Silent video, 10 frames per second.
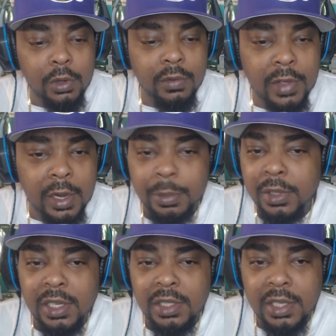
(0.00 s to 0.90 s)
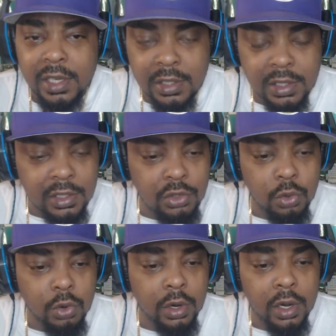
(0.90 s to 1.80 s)
developing details of this
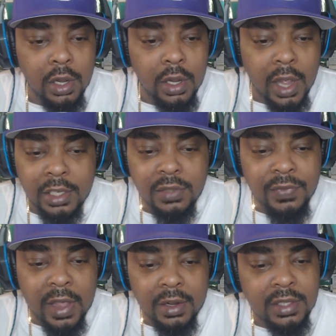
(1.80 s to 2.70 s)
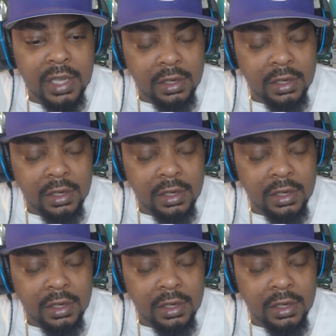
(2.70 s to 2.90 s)
story. I just found this out